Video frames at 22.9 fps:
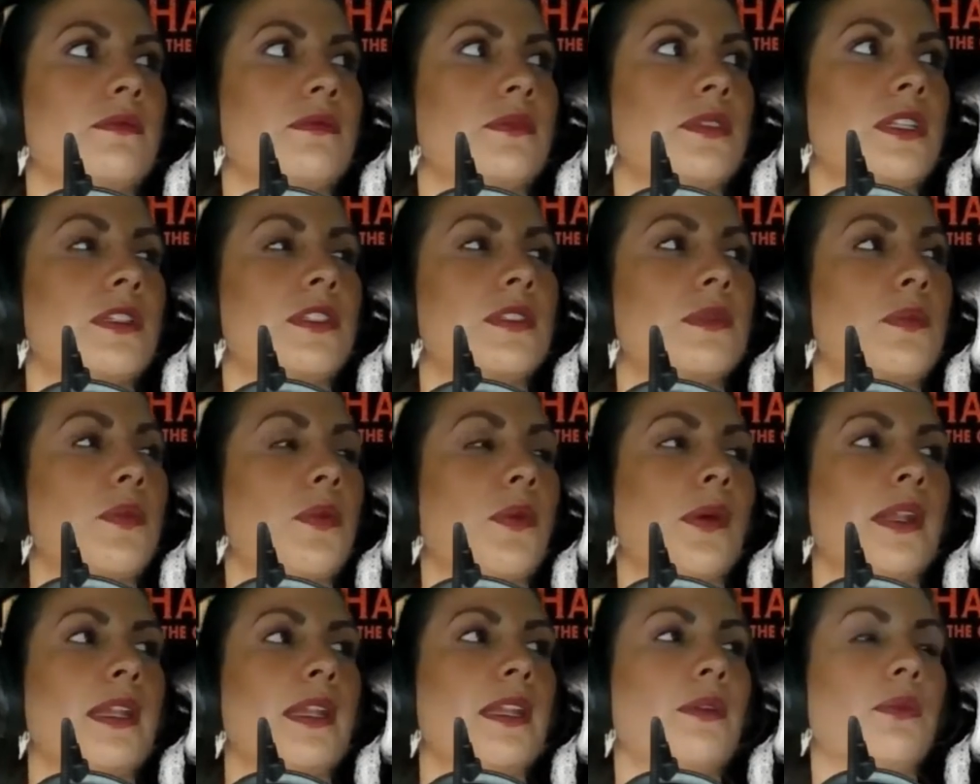
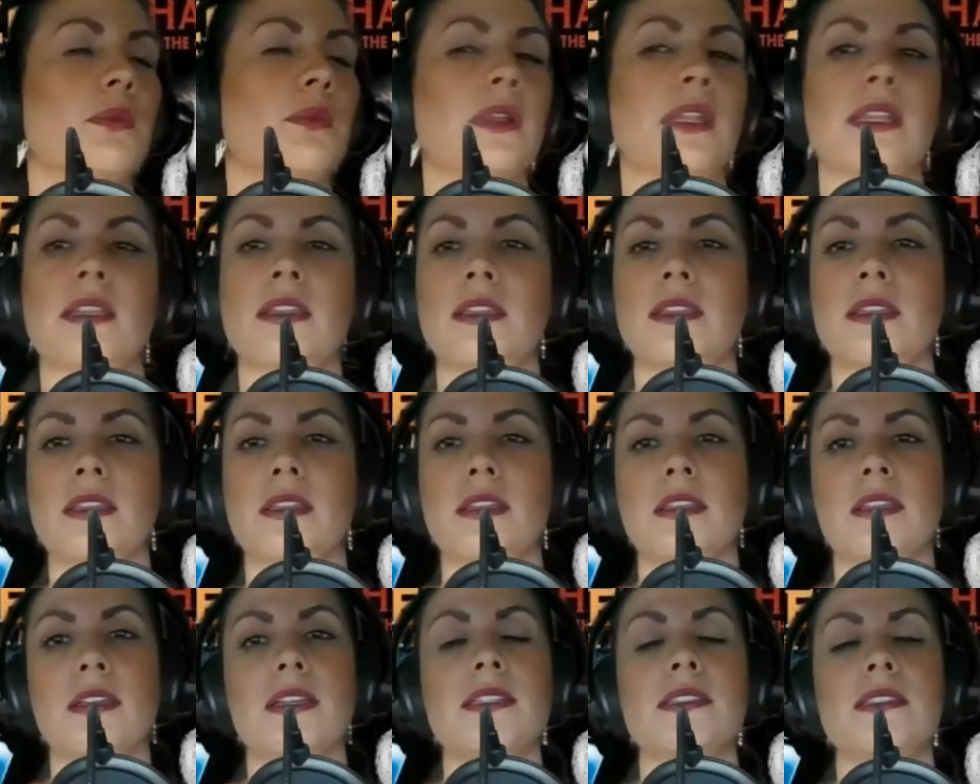disappointed
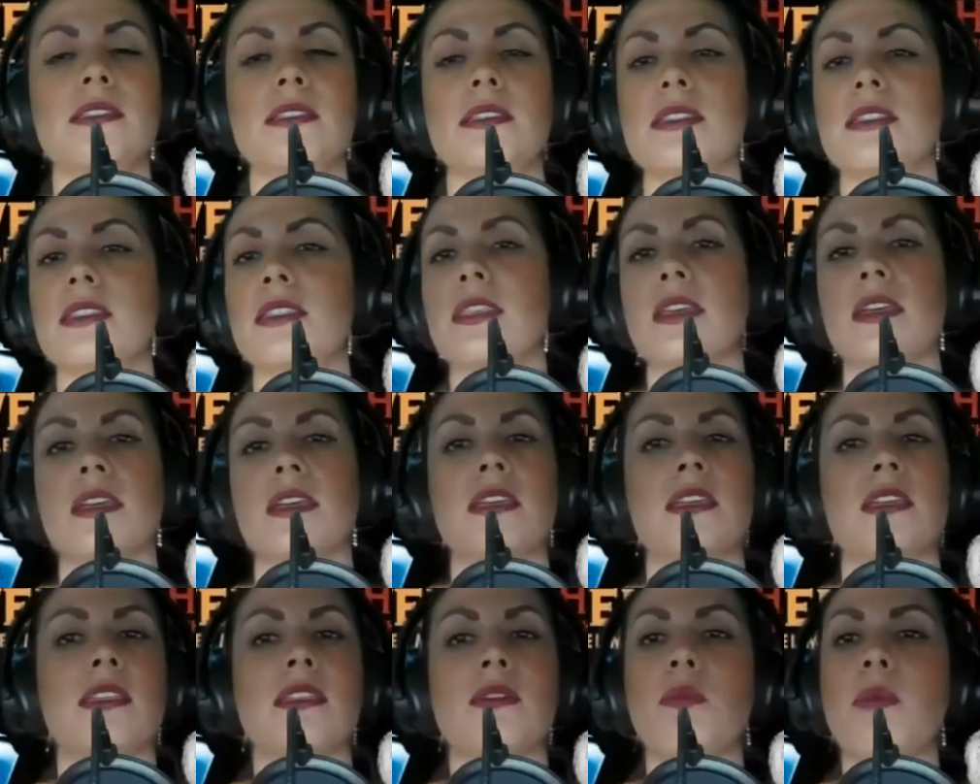because
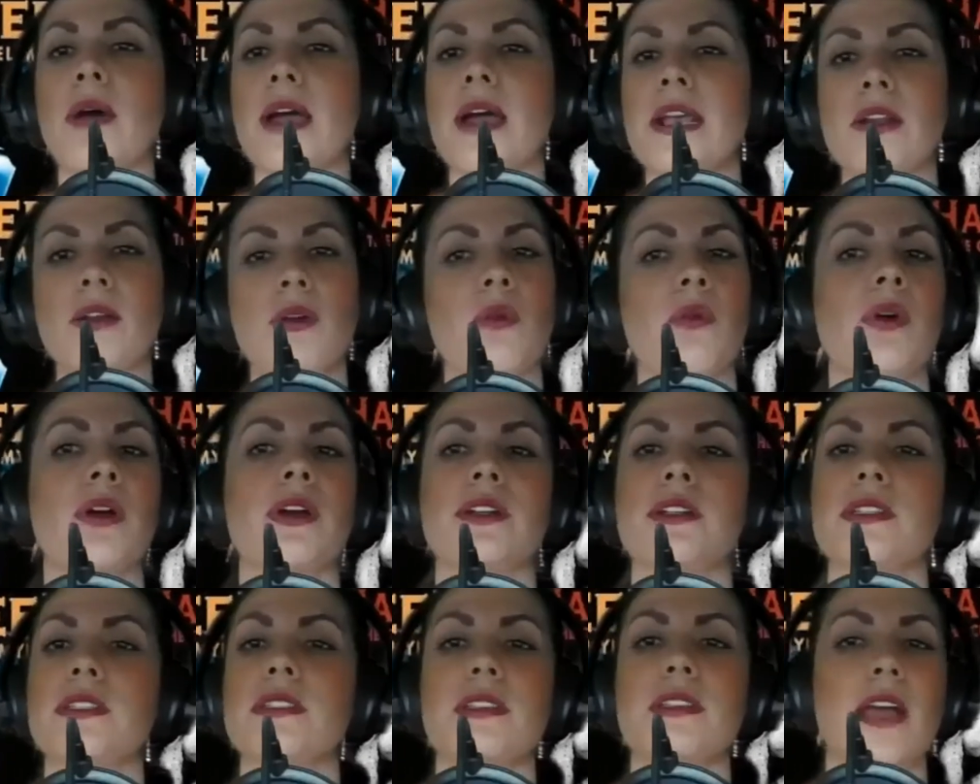the white
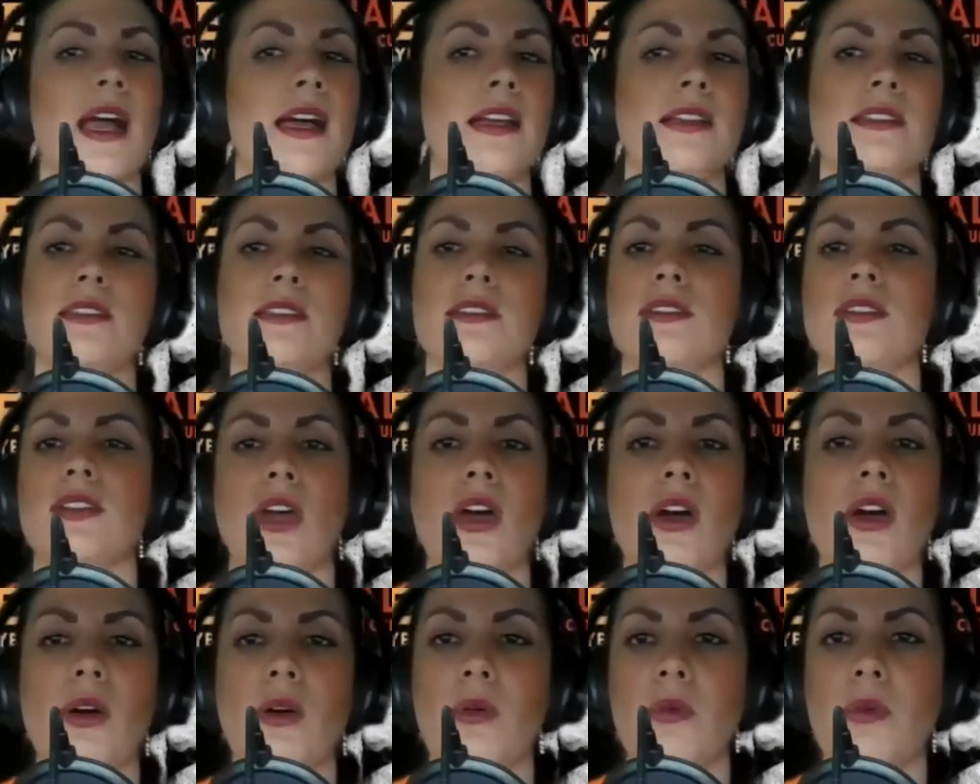horse has to
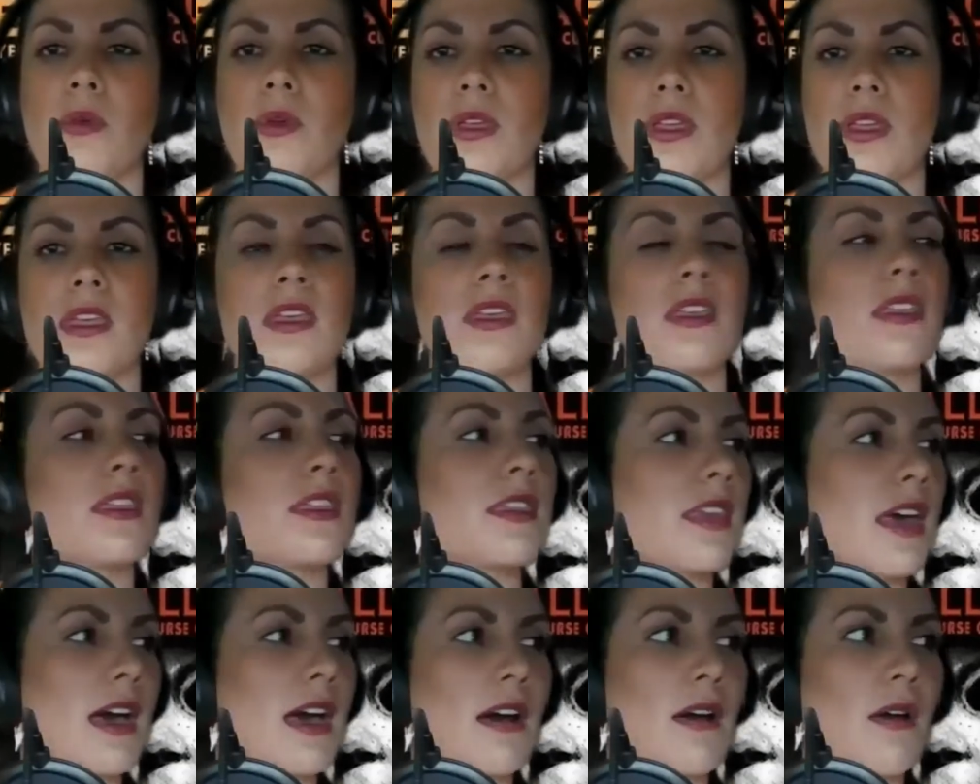go.
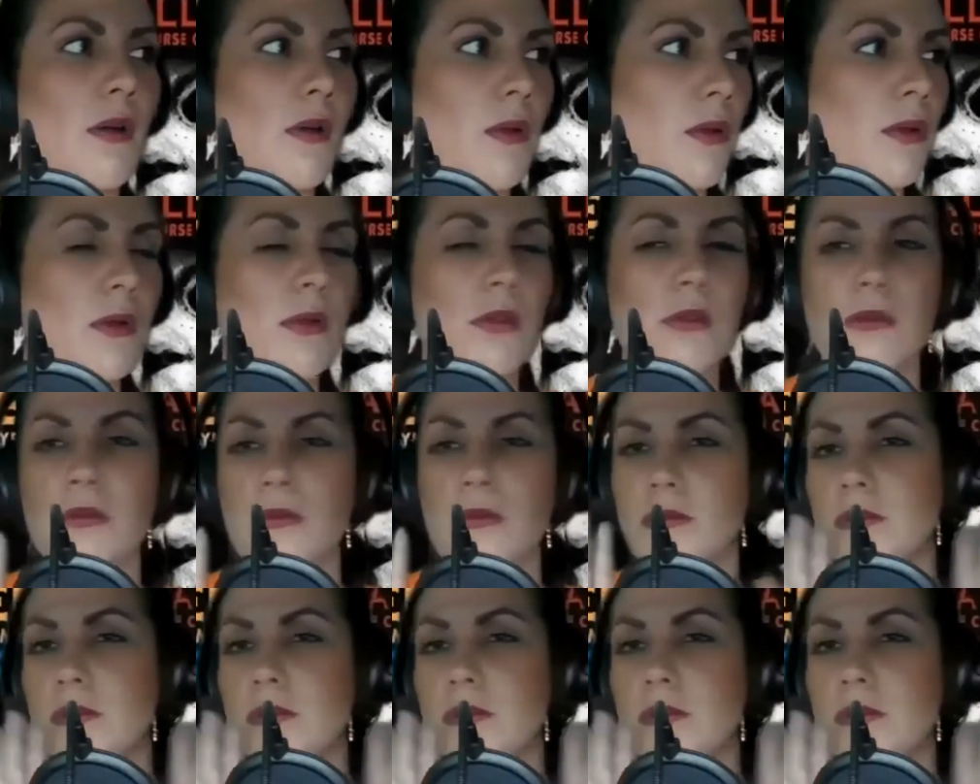That whole,